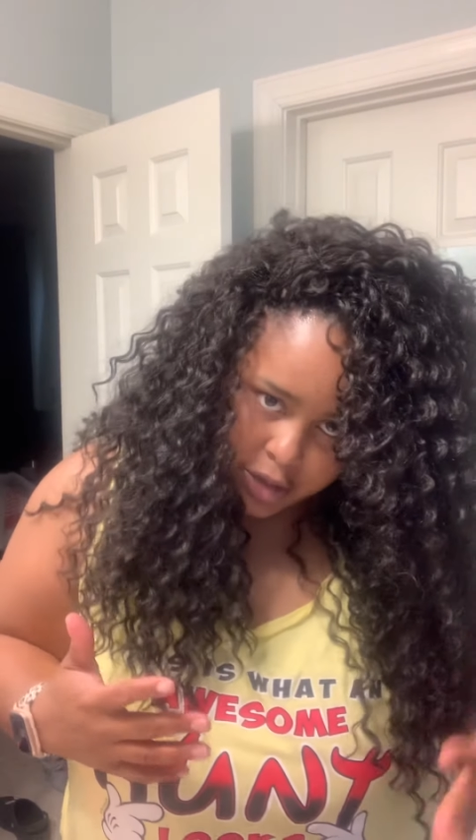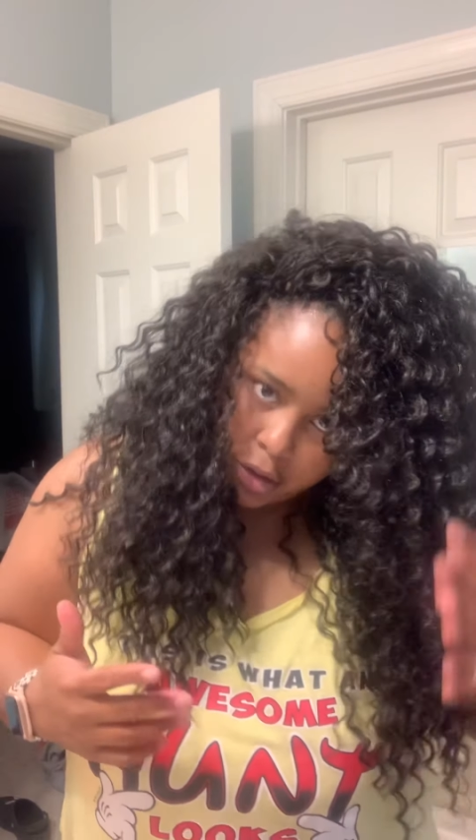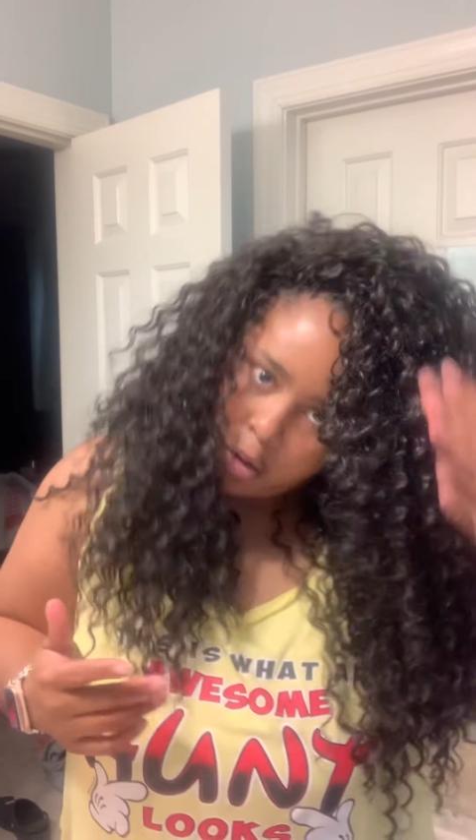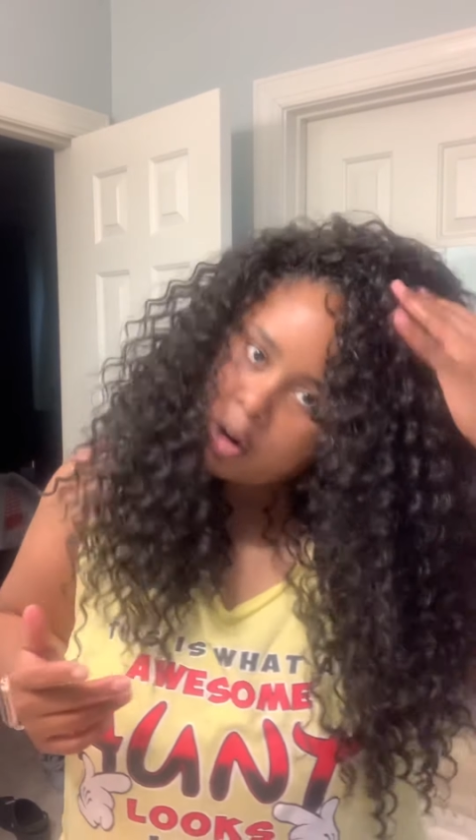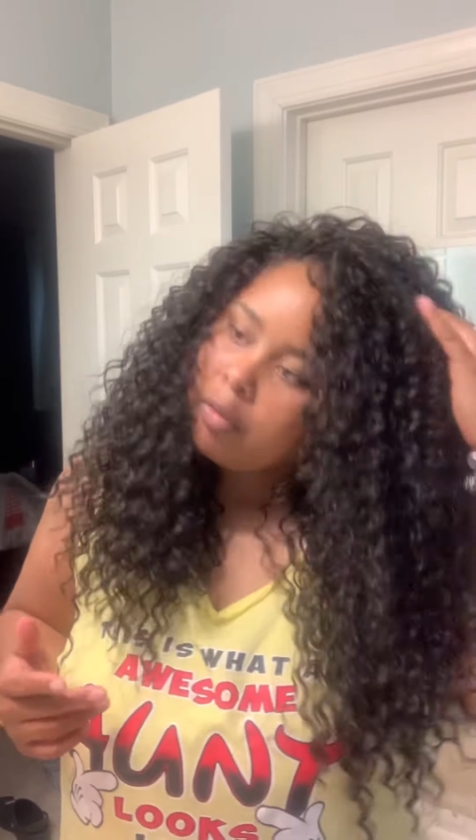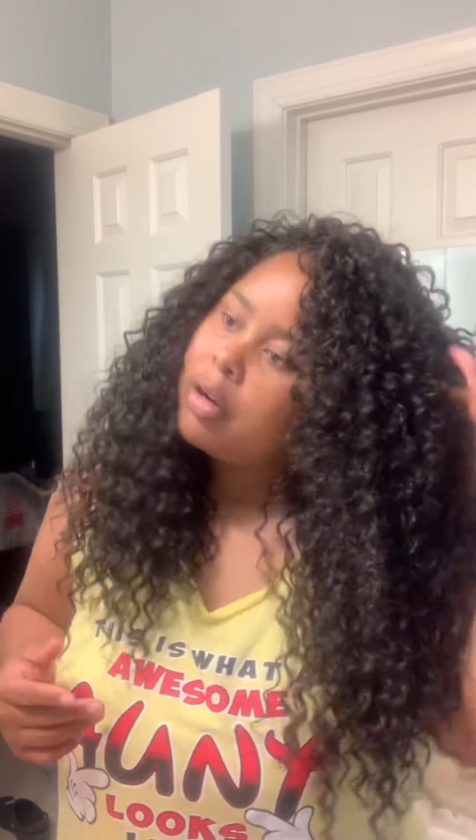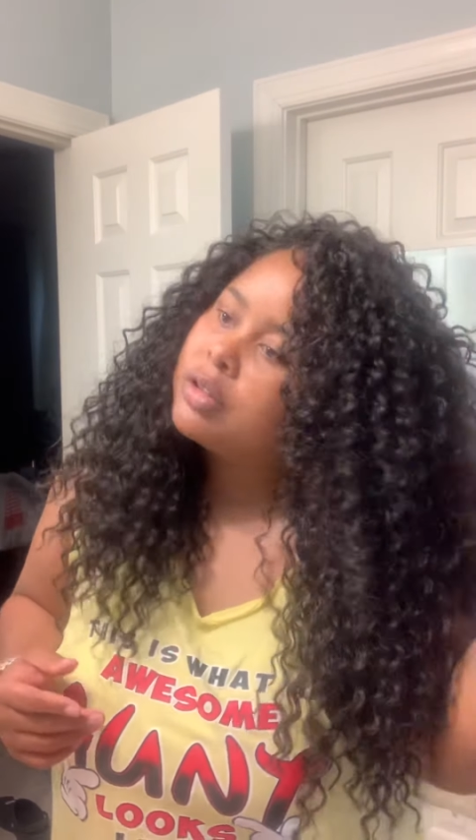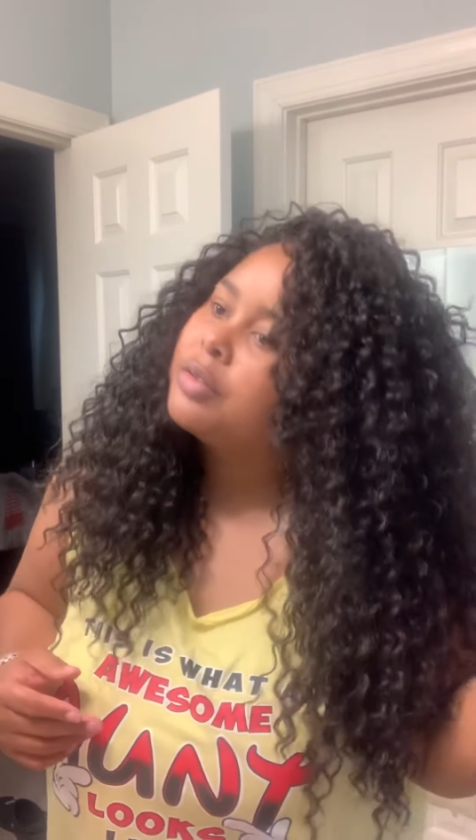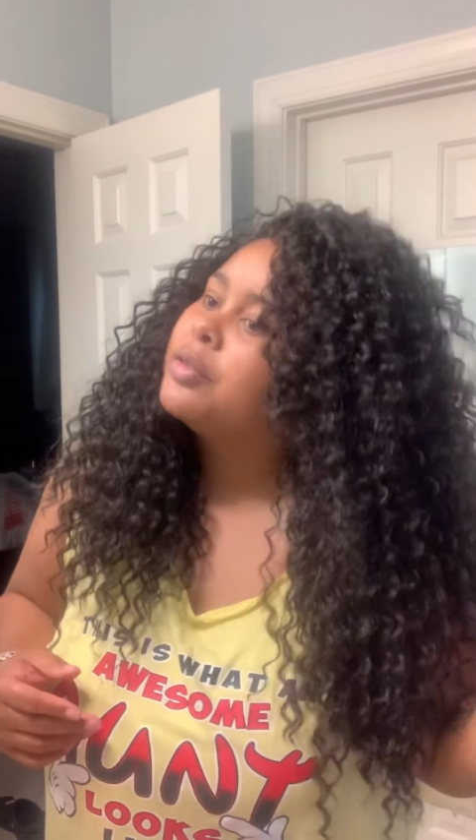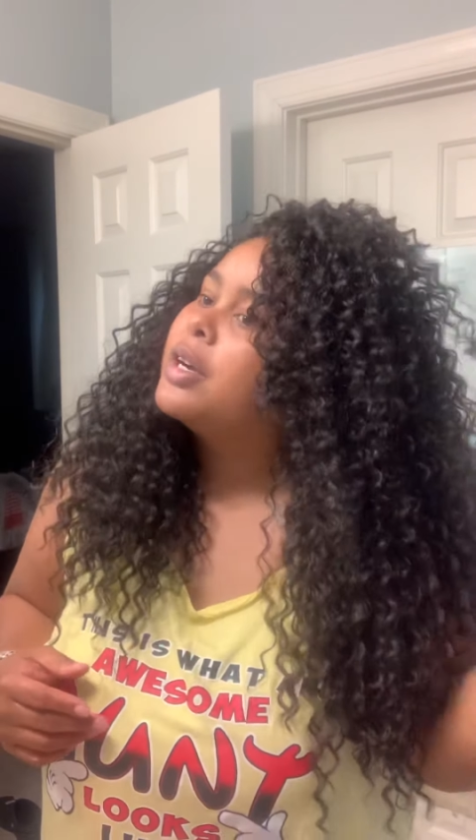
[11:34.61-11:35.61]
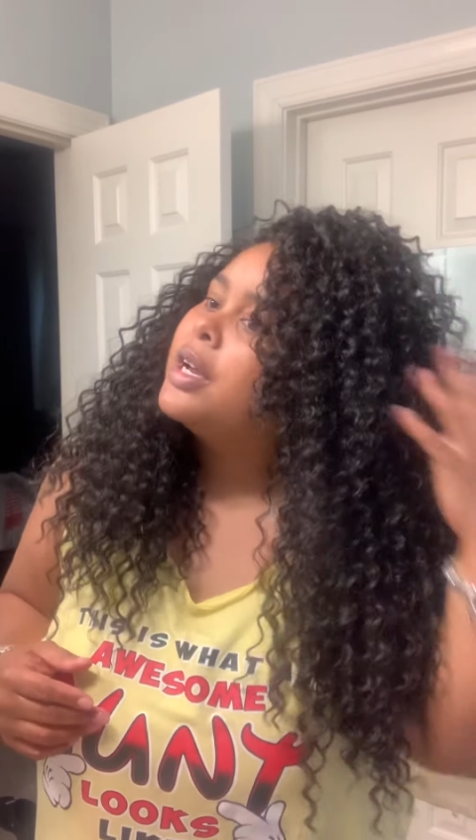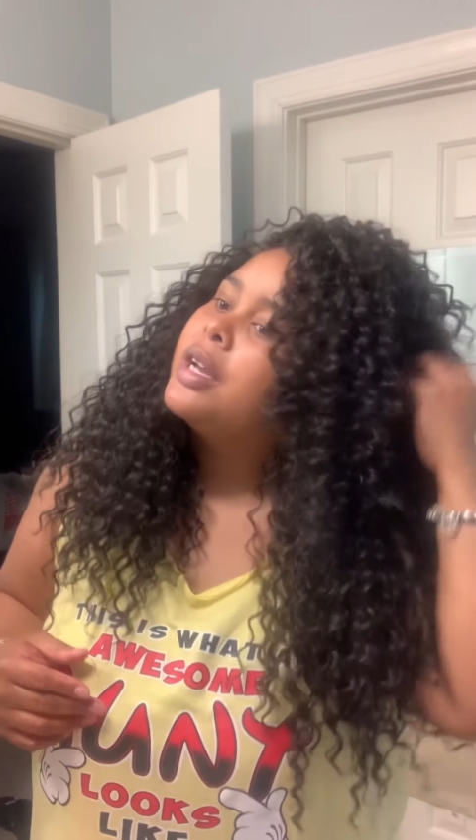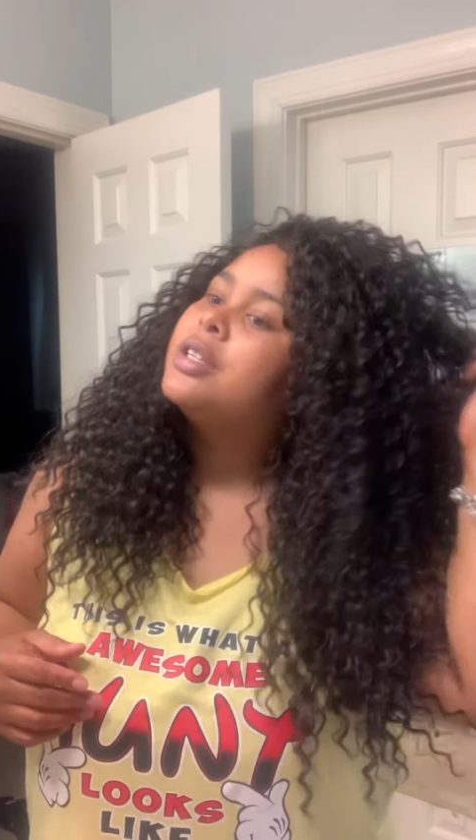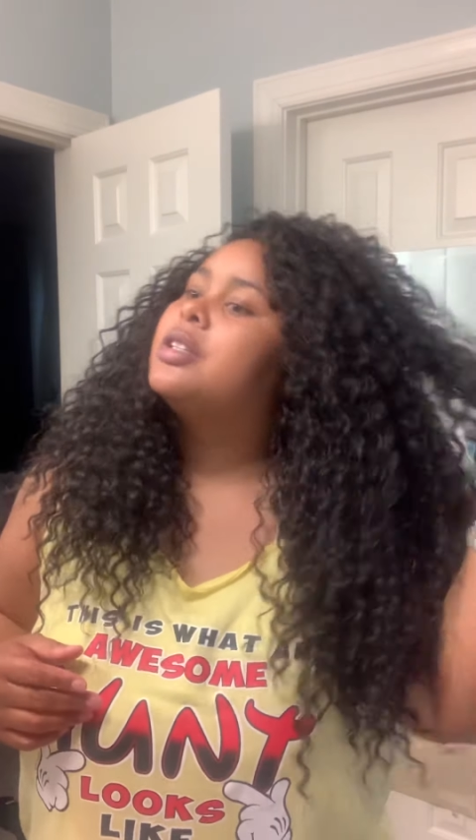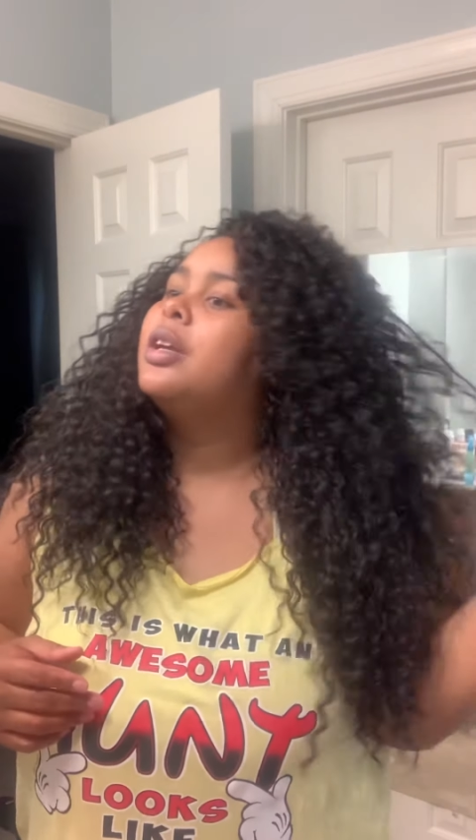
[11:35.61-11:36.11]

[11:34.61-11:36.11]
your cornrows are fresh, you know,